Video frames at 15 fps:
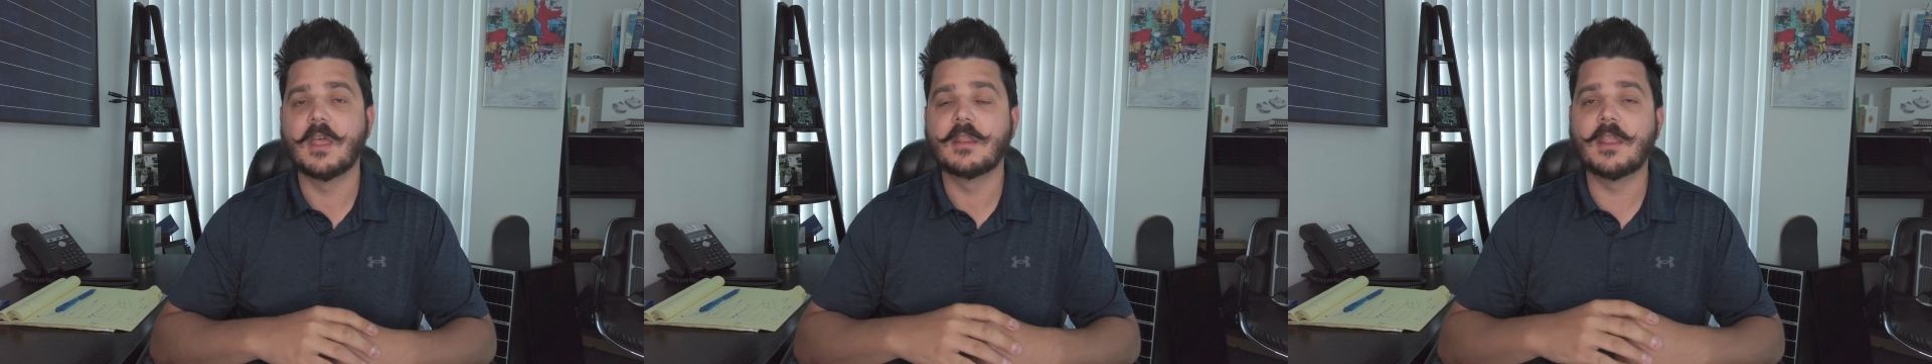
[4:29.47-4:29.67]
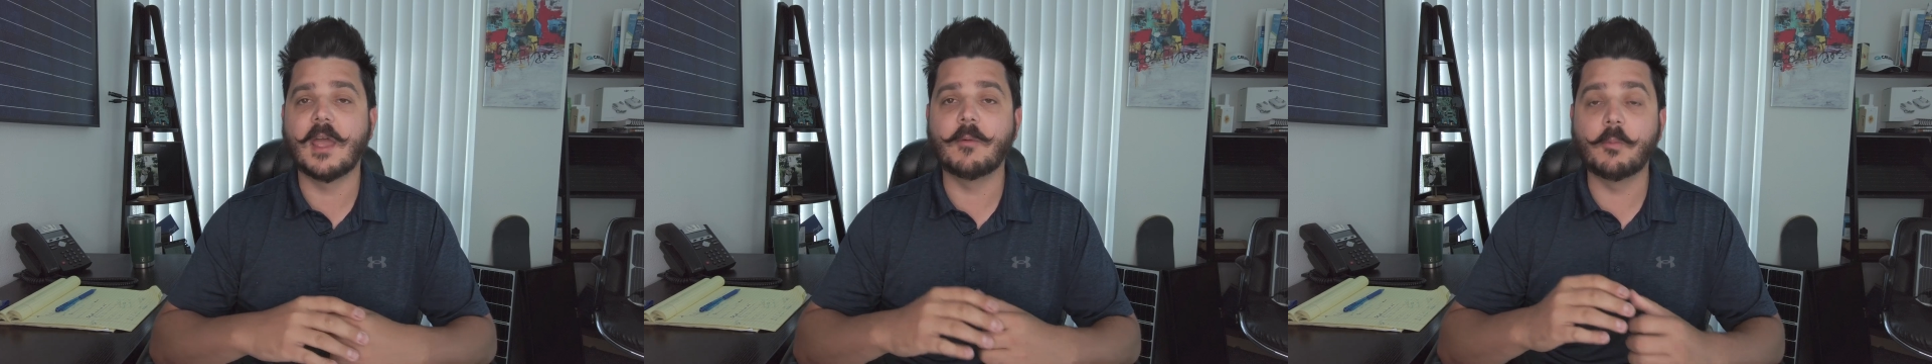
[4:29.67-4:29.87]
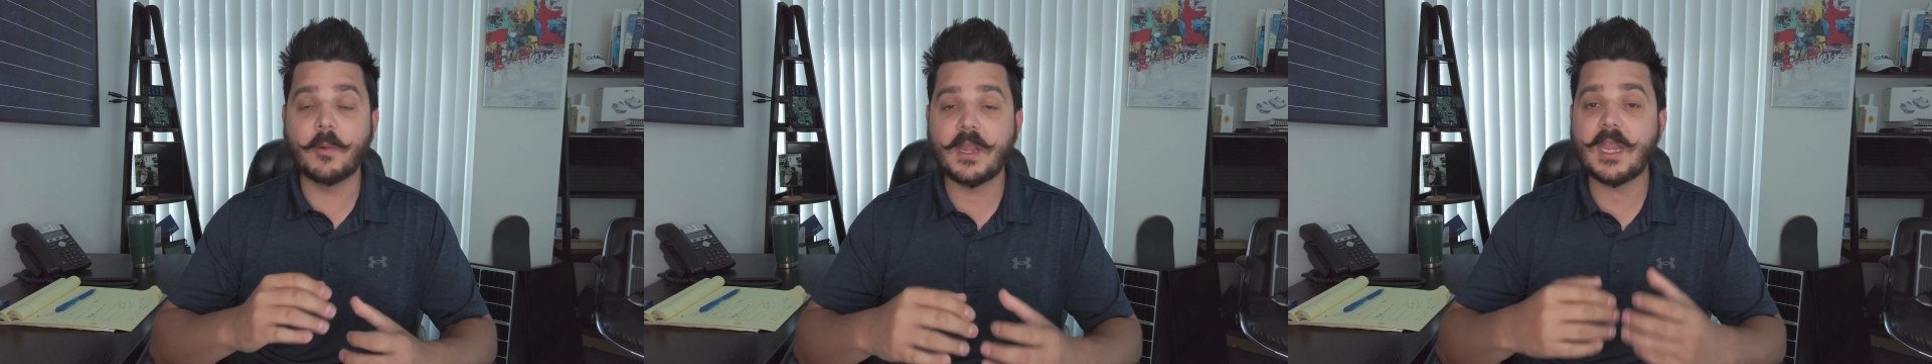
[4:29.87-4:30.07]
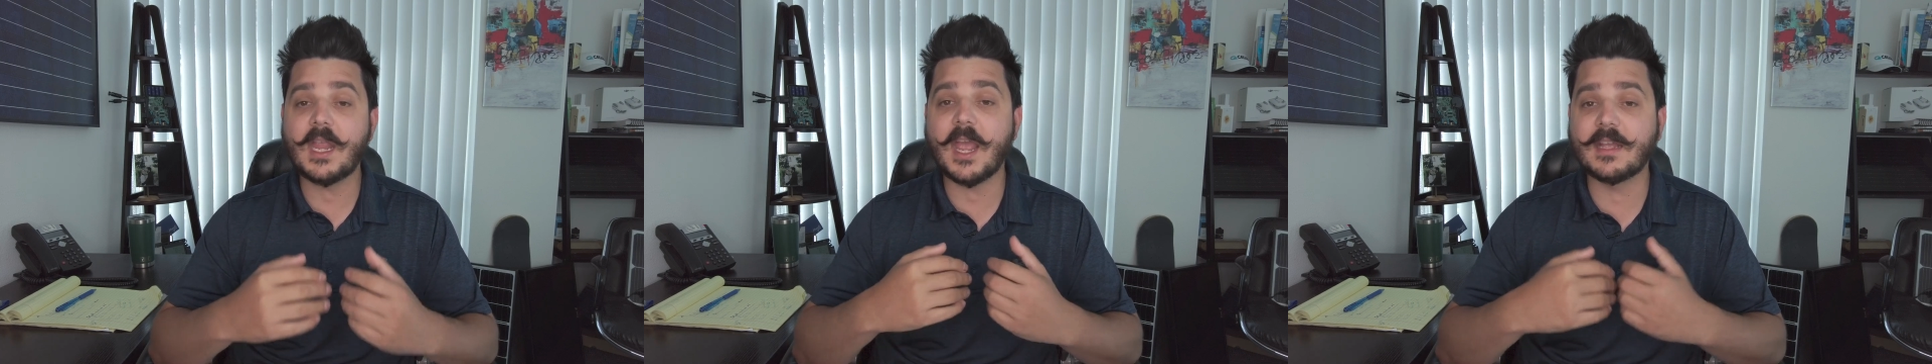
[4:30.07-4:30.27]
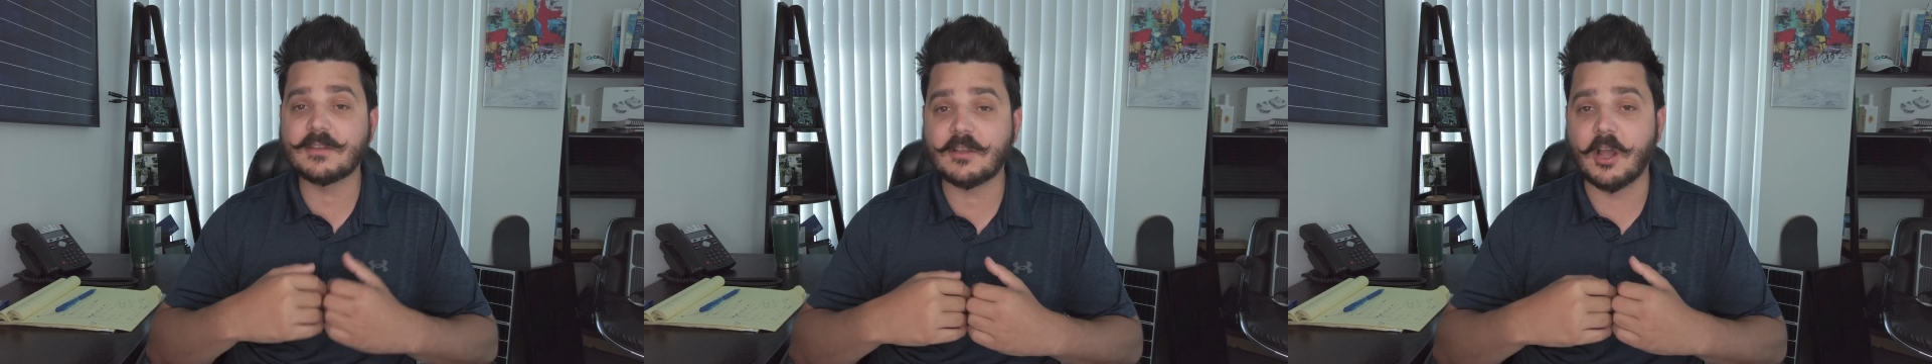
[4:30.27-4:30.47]
that we
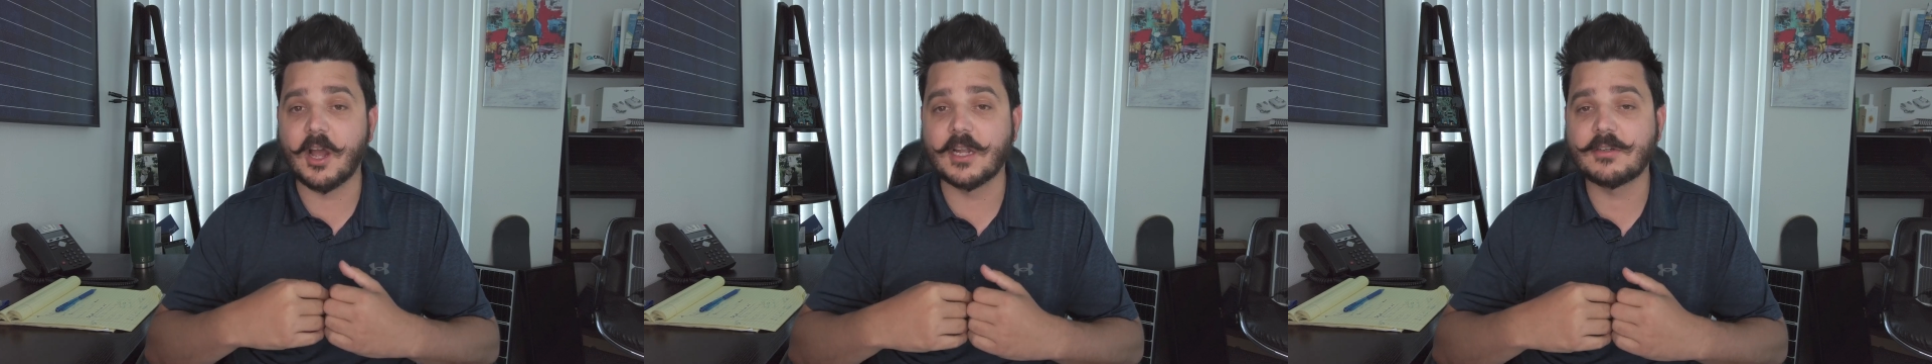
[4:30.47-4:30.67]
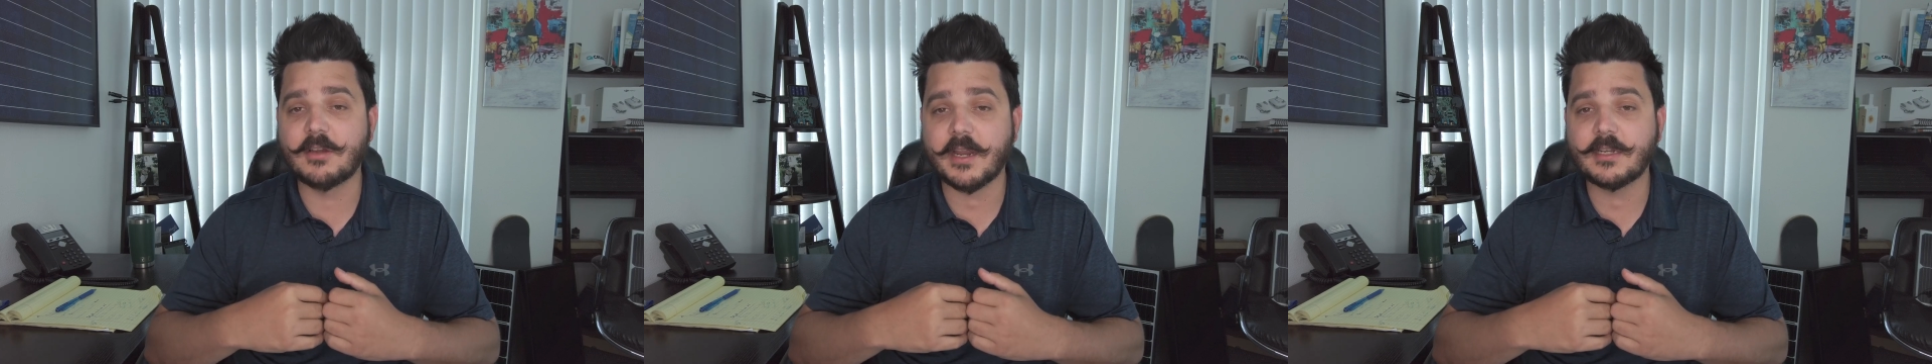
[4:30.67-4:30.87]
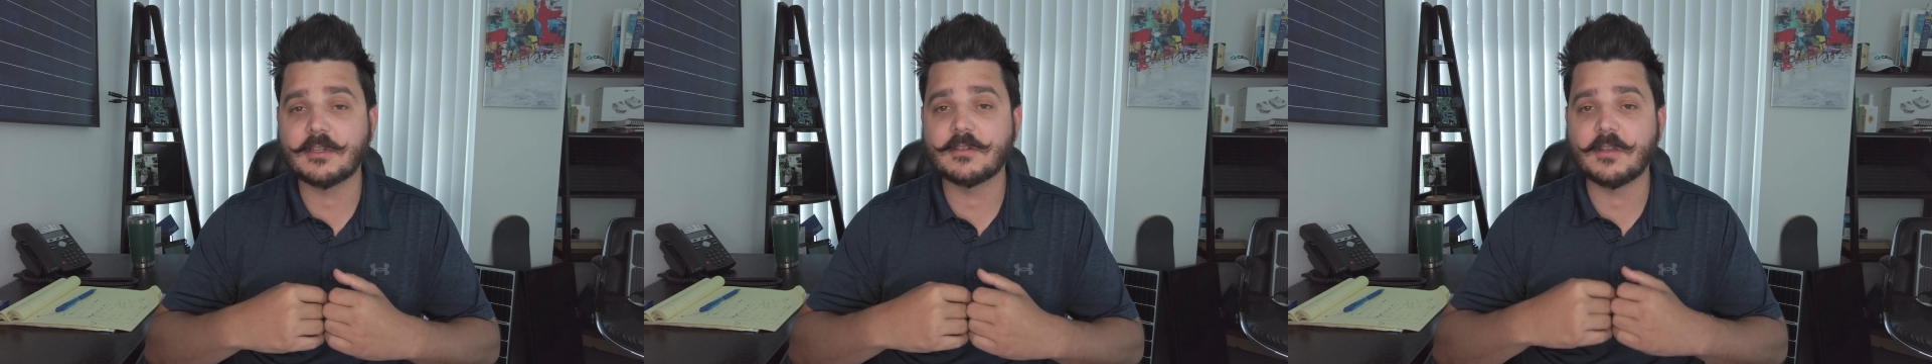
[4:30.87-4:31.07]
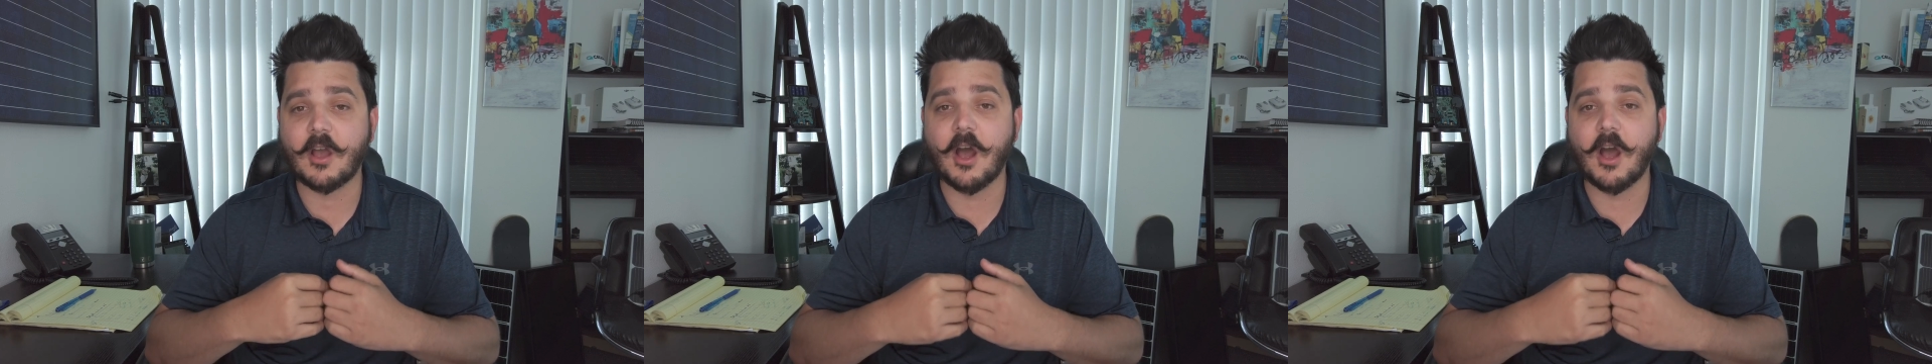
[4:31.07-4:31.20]
as contractors